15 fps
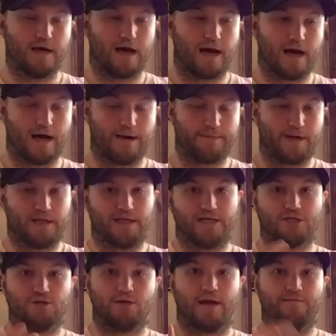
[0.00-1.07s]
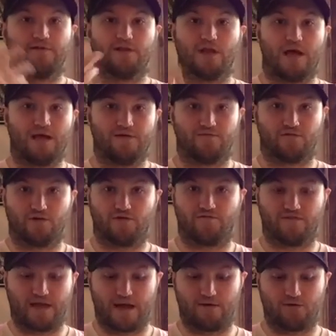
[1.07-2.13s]
unless you have a lot of good
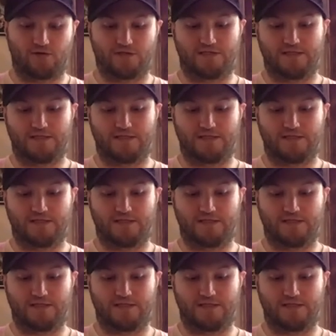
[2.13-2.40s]
flowers